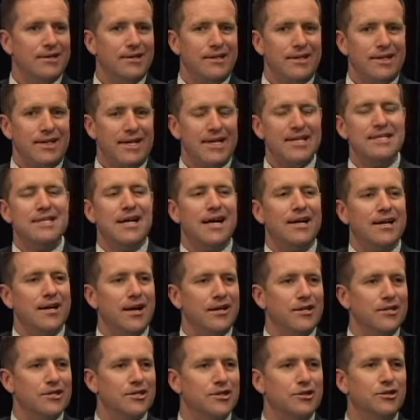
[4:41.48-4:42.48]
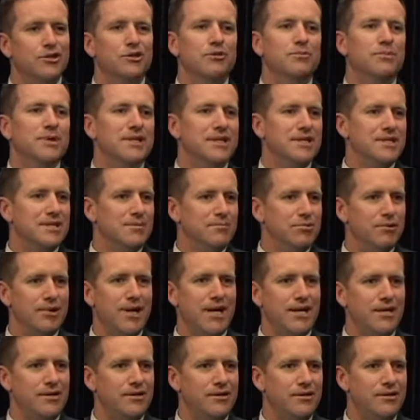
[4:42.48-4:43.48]
Kids aren't going to school, but there's a
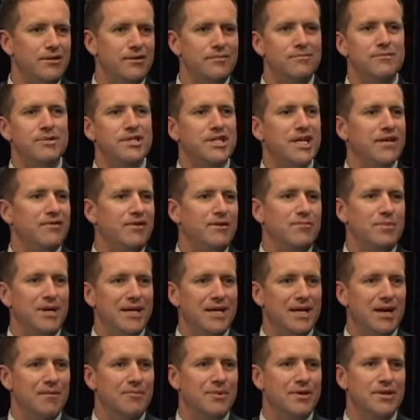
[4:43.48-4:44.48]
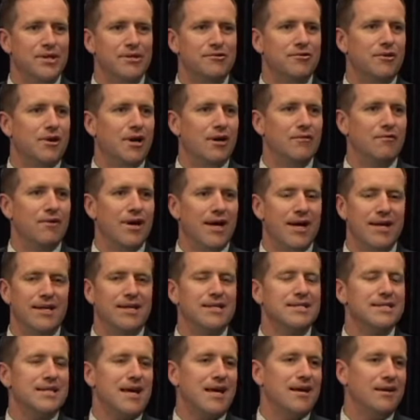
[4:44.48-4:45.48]
brand new Chevy pickup in the driveway and
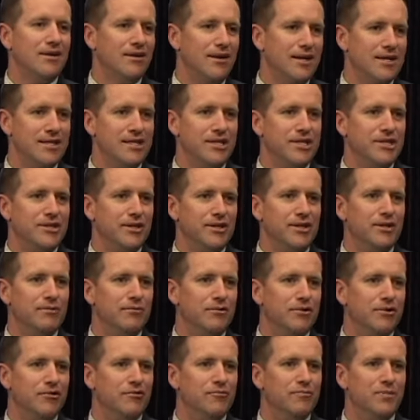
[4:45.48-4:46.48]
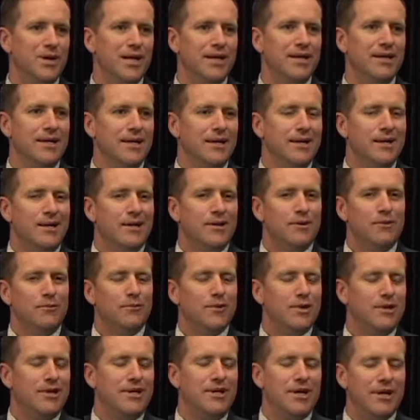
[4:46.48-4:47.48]
a satellite dish on the roof. But
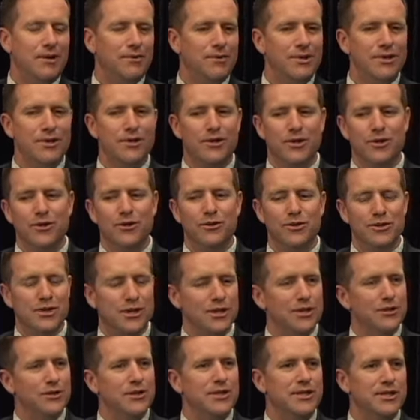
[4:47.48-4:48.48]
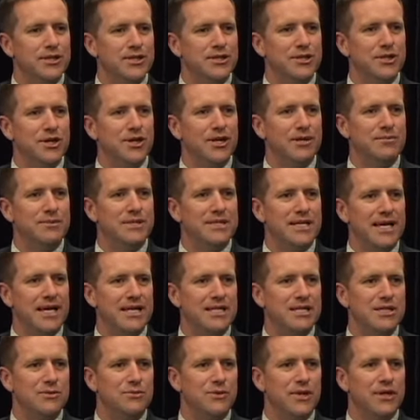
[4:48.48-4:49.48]
we're not called to look at the
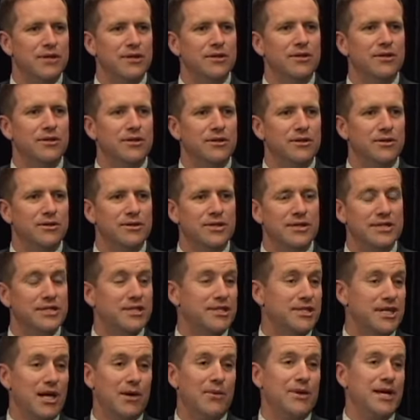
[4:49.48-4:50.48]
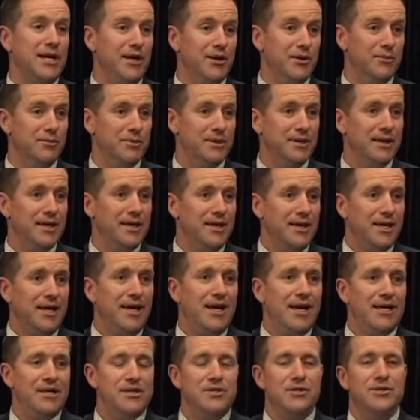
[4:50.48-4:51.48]
circumstances. We're called to just go and help
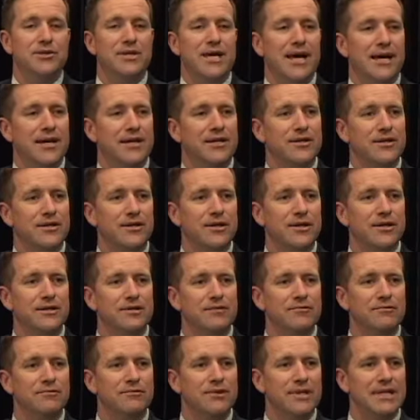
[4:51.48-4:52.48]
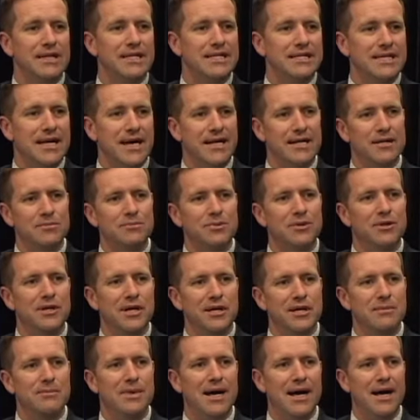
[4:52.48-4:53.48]
and do that. And God really started to put
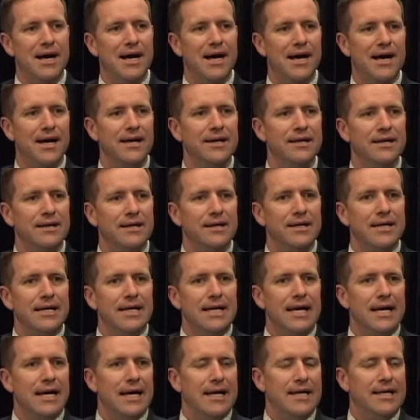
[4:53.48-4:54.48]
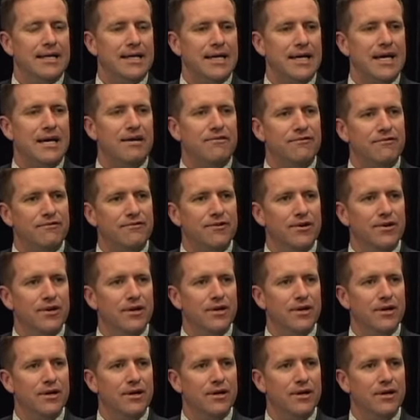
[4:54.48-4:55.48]
onto my heart a need
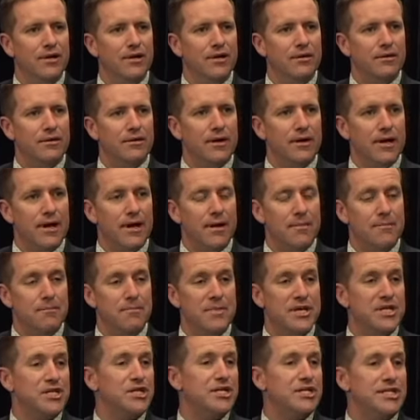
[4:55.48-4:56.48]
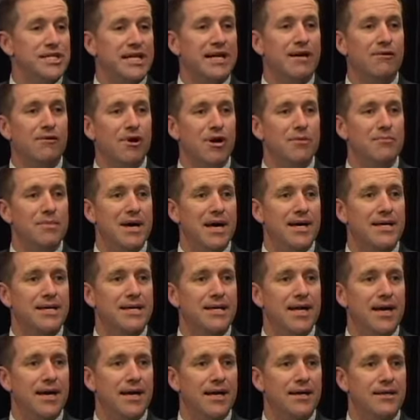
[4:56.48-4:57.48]
for missions in our own
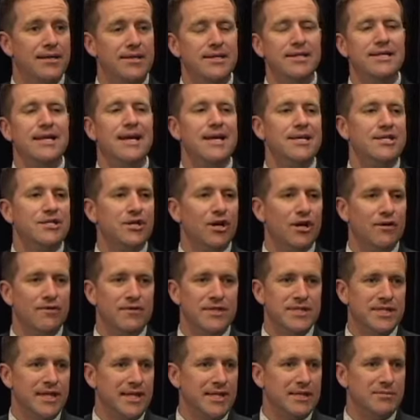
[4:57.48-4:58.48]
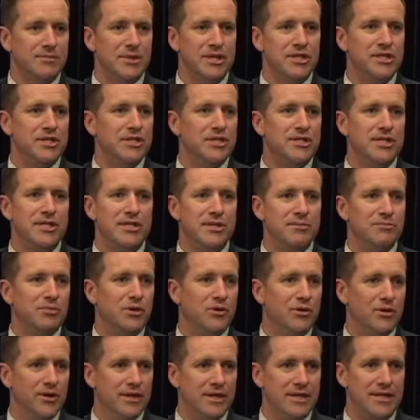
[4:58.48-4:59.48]
backyard. Yes, overseas missions is
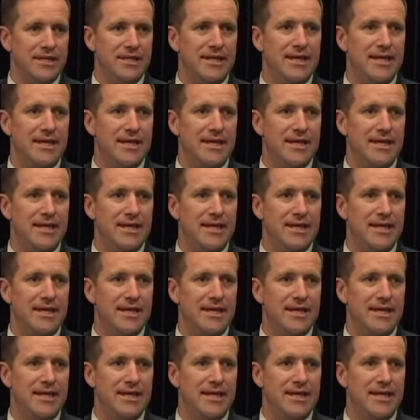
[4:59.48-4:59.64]
important.